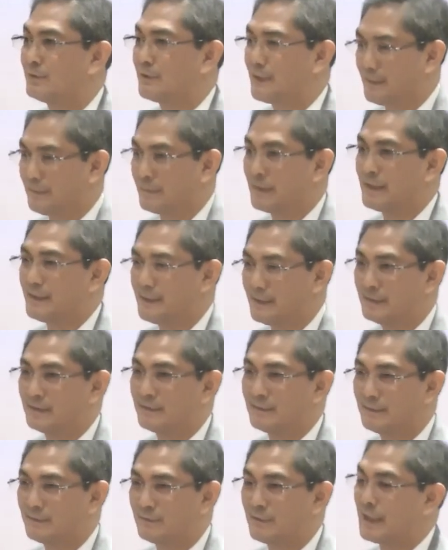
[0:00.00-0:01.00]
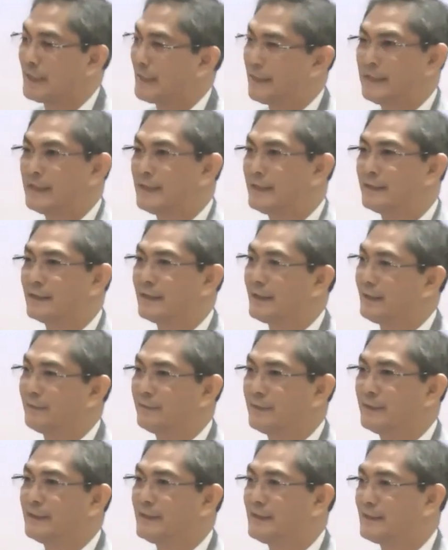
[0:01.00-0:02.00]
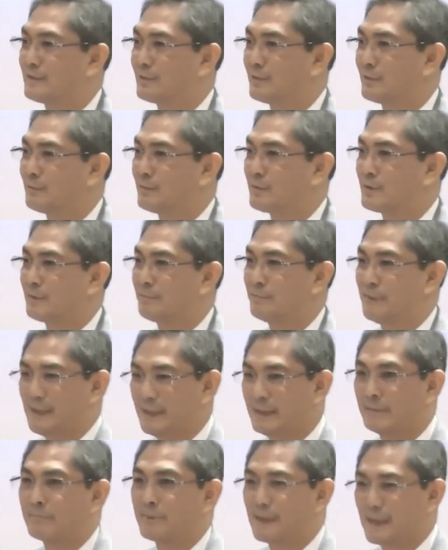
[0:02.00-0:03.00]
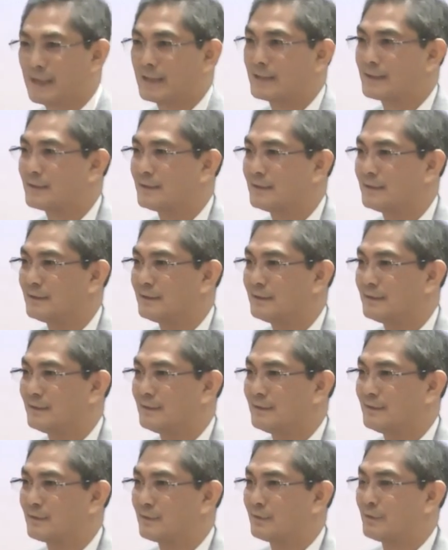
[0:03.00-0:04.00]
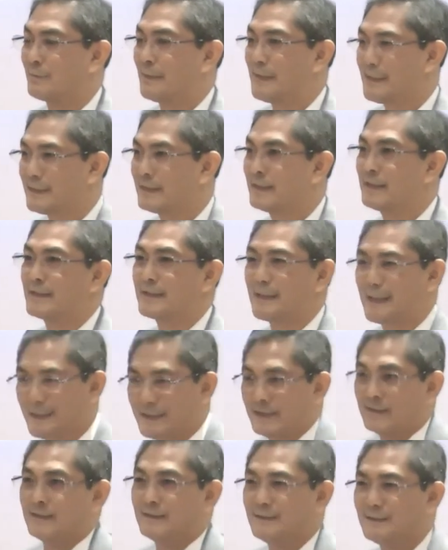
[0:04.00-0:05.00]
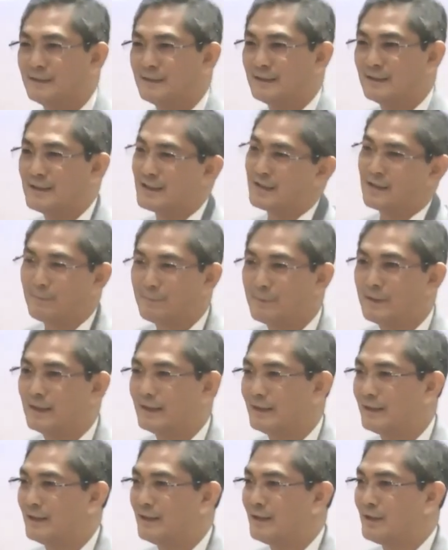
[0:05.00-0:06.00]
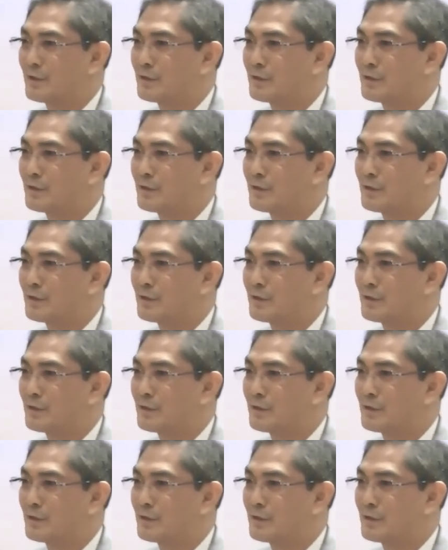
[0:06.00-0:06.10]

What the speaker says: So you can imagine. Well, in India, everything is almost $1 billion plus. So imagine in China, the same thing.